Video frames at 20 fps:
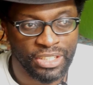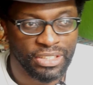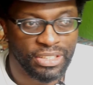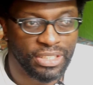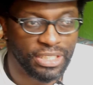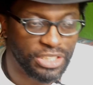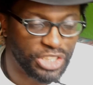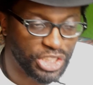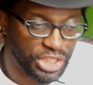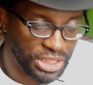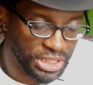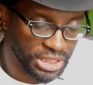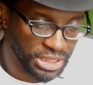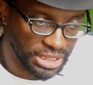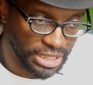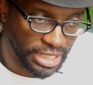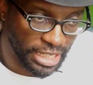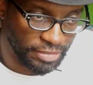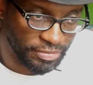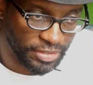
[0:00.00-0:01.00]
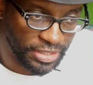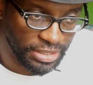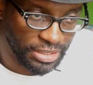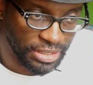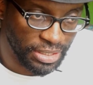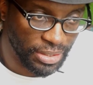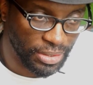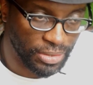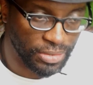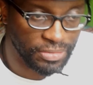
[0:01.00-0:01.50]
the
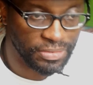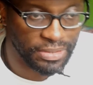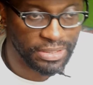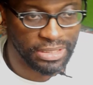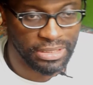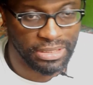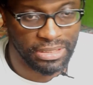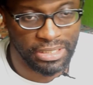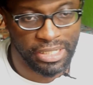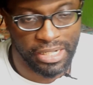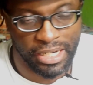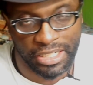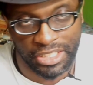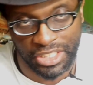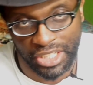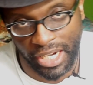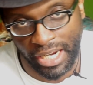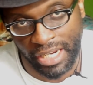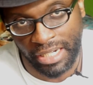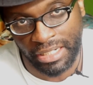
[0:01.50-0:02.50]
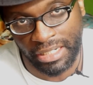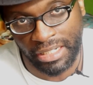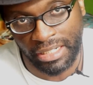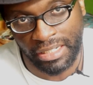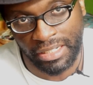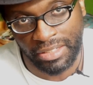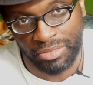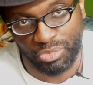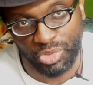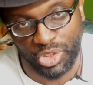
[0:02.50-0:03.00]
G7 over the
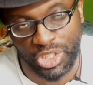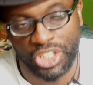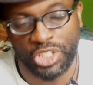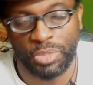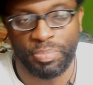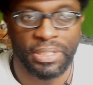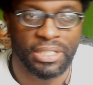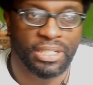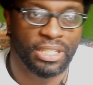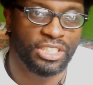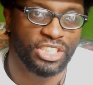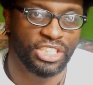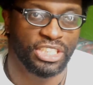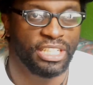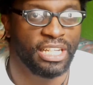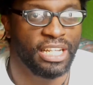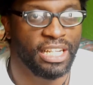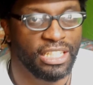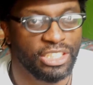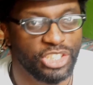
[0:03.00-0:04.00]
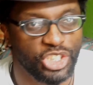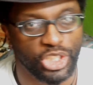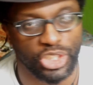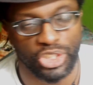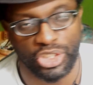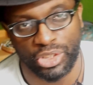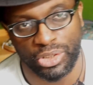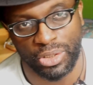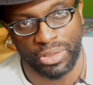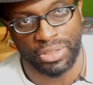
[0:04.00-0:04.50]
GX80, just because it has the
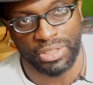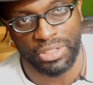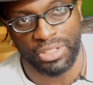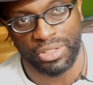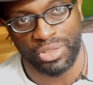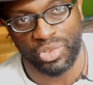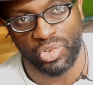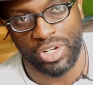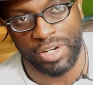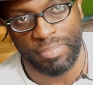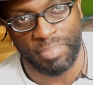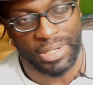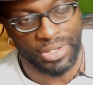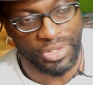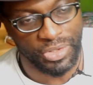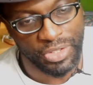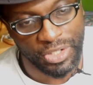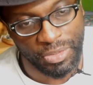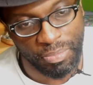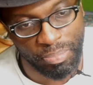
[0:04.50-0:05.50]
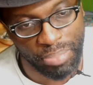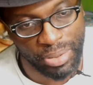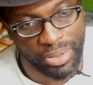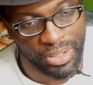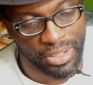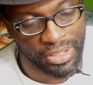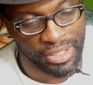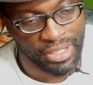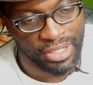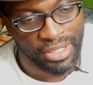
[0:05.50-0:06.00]
sturdier grip, and you can
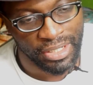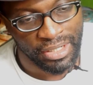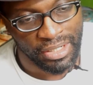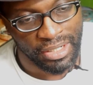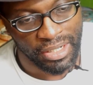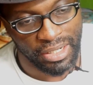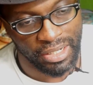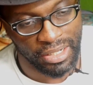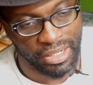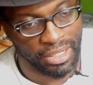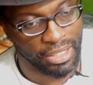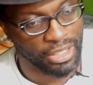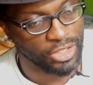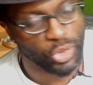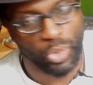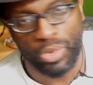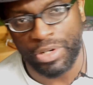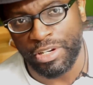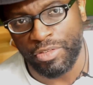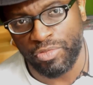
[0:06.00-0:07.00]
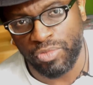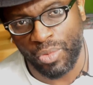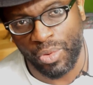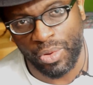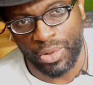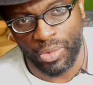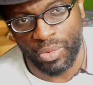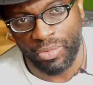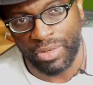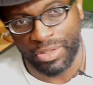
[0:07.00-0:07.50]
put
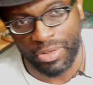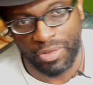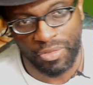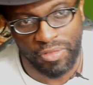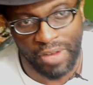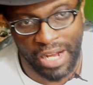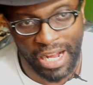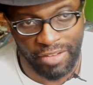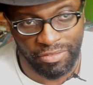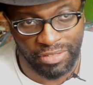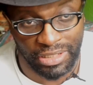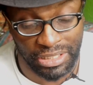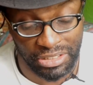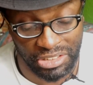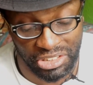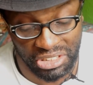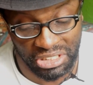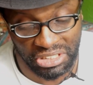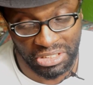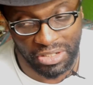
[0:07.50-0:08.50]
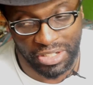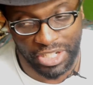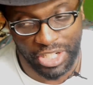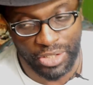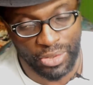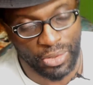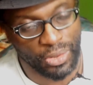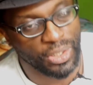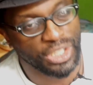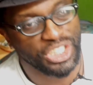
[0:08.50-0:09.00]
24 to 105 lenses on it,
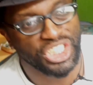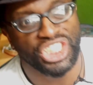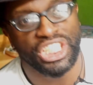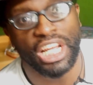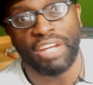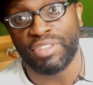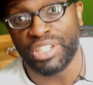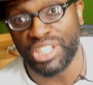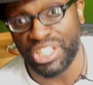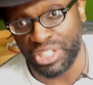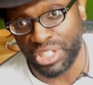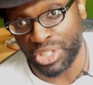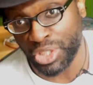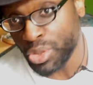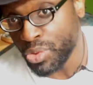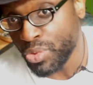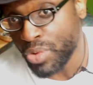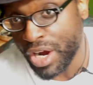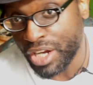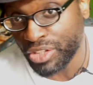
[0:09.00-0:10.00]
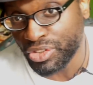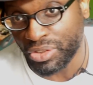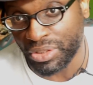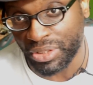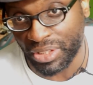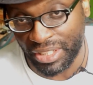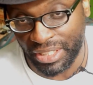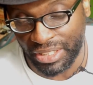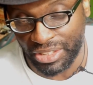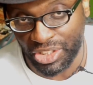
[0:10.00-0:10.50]
or a 70 to 200
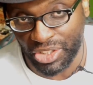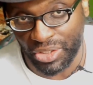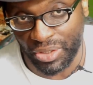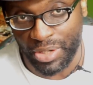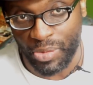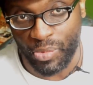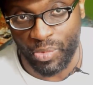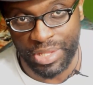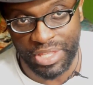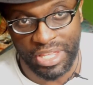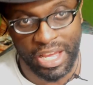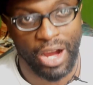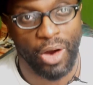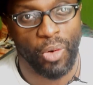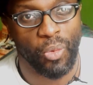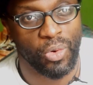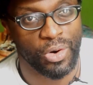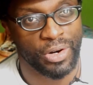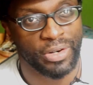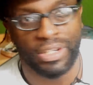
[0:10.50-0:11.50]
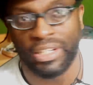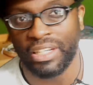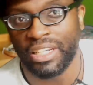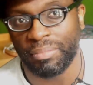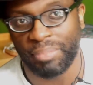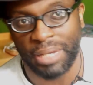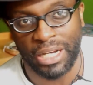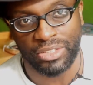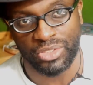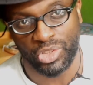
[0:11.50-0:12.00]
lens on it without worrying
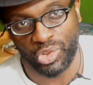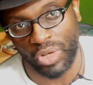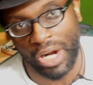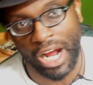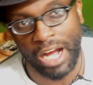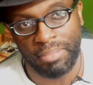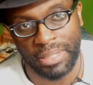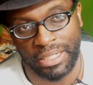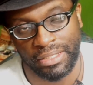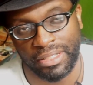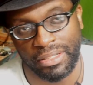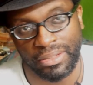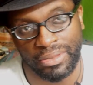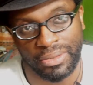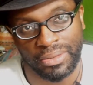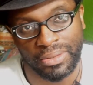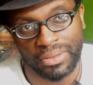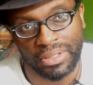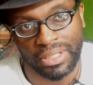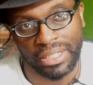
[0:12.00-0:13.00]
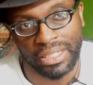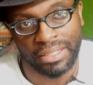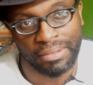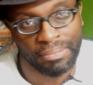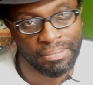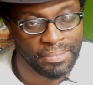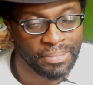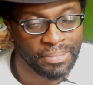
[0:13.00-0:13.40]
about dropping the whole thing.